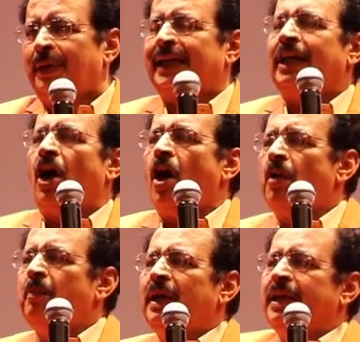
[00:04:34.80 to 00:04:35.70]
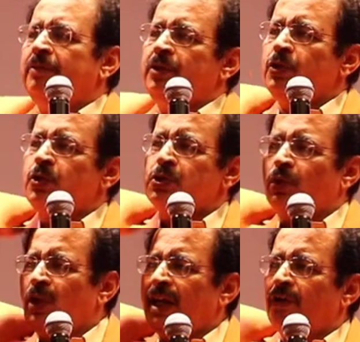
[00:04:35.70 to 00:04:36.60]
but normally we use
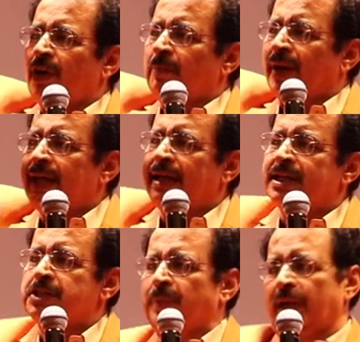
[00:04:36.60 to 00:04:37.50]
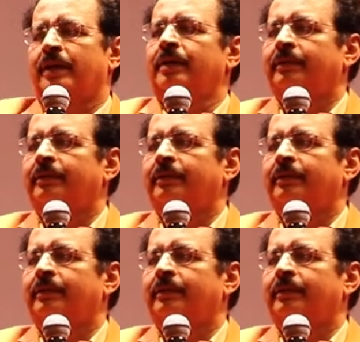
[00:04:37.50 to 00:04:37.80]
only our brain and speak